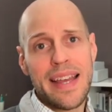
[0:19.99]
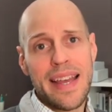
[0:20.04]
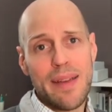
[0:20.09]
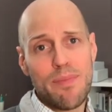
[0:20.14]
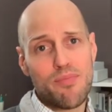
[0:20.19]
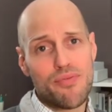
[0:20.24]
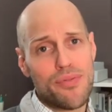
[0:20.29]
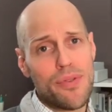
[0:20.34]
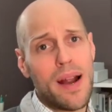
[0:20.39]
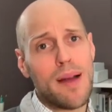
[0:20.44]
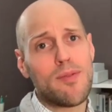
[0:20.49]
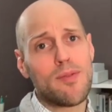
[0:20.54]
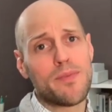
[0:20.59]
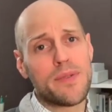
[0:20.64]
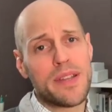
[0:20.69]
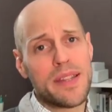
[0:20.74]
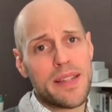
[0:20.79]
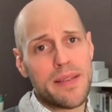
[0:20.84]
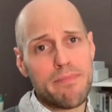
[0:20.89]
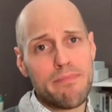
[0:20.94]

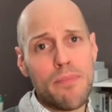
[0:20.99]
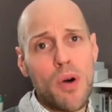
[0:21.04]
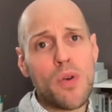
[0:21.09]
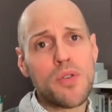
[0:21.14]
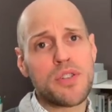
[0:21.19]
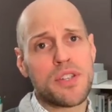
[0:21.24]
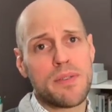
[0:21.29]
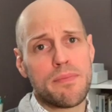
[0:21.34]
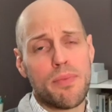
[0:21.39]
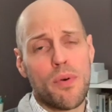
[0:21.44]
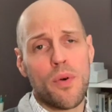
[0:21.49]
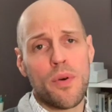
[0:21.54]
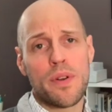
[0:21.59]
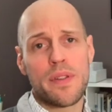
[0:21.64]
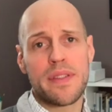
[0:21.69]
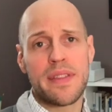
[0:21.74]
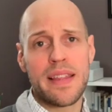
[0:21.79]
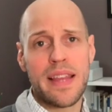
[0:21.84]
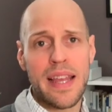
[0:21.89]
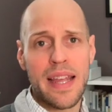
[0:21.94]
Probably the most
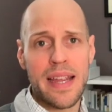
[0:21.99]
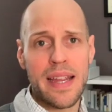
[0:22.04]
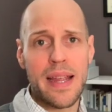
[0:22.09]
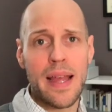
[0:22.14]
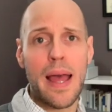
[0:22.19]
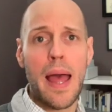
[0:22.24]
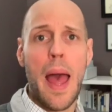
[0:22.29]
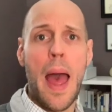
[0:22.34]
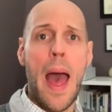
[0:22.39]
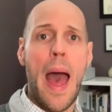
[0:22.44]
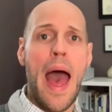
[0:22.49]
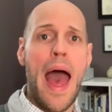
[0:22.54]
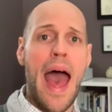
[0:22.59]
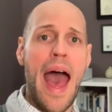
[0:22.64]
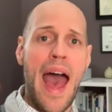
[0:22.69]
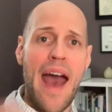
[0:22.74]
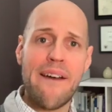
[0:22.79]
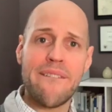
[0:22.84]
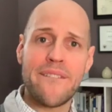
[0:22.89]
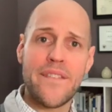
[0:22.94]
important thing
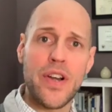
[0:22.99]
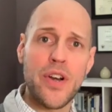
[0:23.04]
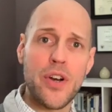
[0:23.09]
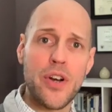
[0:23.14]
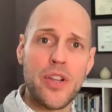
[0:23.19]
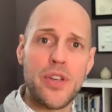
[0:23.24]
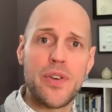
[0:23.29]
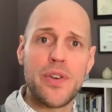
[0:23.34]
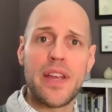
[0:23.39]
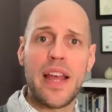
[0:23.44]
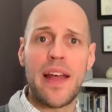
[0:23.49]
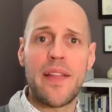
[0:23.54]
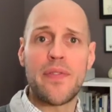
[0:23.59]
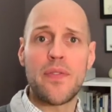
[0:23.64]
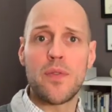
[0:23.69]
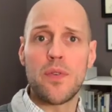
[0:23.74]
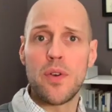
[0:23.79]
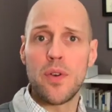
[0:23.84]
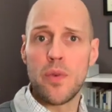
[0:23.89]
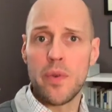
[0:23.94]
after you get
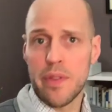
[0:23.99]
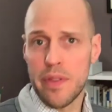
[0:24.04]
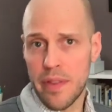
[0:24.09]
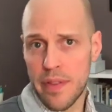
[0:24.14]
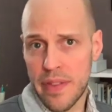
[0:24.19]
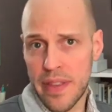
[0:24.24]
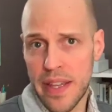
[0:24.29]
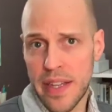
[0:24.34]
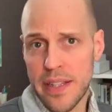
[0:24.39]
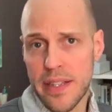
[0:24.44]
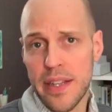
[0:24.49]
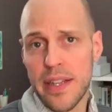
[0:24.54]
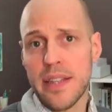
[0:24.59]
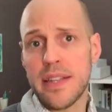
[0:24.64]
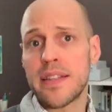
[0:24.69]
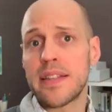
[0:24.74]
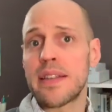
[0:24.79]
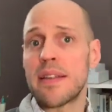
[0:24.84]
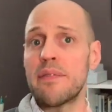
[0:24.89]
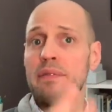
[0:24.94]
through with the
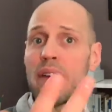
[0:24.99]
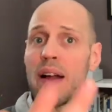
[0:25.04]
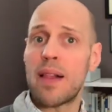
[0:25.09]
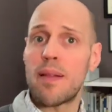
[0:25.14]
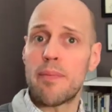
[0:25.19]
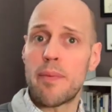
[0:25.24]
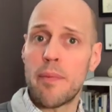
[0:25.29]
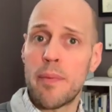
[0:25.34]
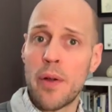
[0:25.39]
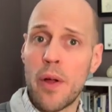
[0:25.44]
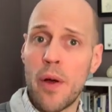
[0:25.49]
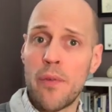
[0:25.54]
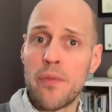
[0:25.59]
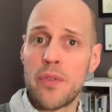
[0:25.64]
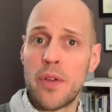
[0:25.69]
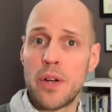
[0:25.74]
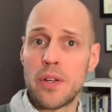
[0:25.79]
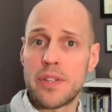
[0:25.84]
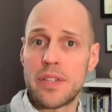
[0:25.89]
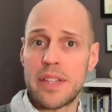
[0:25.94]
thesis and development of
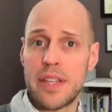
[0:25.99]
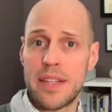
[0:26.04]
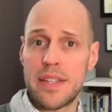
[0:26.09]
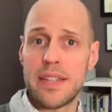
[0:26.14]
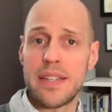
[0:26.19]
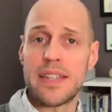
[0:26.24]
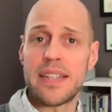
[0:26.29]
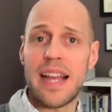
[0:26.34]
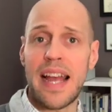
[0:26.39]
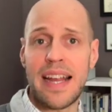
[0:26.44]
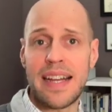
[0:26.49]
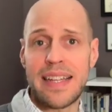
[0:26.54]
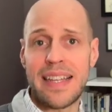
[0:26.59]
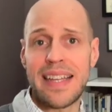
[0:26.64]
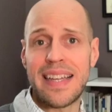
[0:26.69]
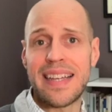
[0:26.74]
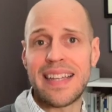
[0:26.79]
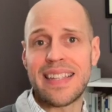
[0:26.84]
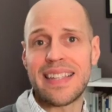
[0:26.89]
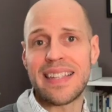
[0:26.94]
those thesis
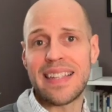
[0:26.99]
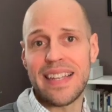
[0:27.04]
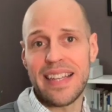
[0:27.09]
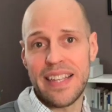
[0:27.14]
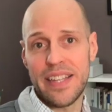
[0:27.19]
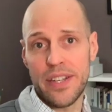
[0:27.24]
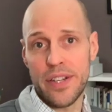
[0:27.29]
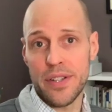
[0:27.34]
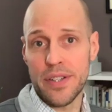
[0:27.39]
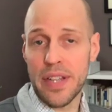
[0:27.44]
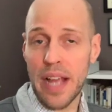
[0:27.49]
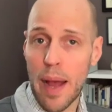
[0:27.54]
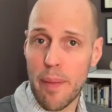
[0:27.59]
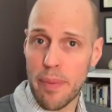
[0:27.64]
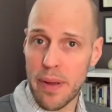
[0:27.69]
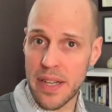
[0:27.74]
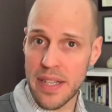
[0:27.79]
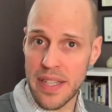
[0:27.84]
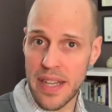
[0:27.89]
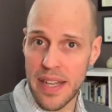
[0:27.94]
ideas in your
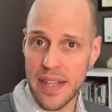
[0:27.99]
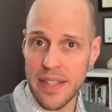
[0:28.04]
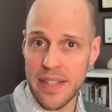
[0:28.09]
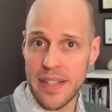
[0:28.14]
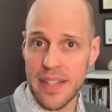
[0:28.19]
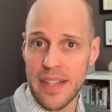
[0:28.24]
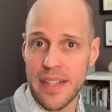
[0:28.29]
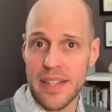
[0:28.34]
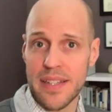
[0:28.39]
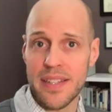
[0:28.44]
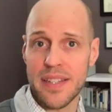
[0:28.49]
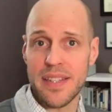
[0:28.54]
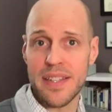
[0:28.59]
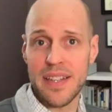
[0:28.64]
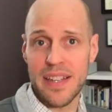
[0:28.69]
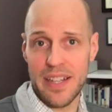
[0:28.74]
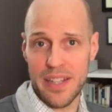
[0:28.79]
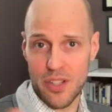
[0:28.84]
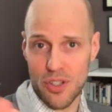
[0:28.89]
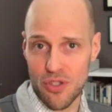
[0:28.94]
topic sentences
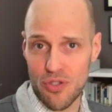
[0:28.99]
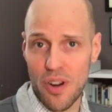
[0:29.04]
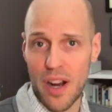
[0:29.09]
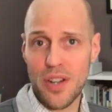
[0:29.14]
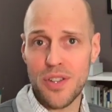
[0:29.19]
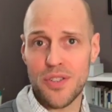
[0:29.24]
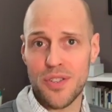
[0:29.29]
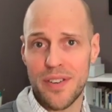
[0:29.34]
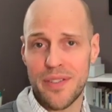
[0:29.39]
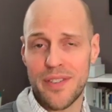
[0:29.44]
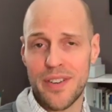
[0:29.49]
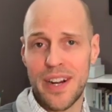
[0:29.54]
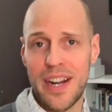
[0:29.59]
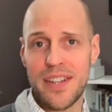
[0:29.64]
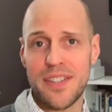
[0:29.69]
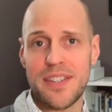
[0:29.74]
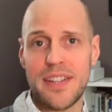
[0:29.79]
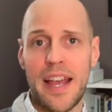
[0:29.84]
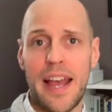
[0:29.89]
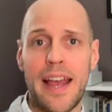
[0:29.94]
and structure of your
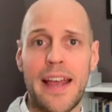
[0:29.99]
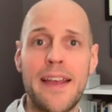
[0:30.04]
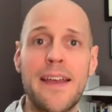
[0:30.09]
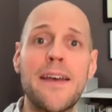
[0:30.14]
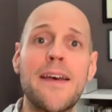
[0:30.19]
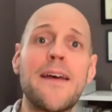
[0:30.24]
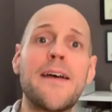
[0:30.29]
essay.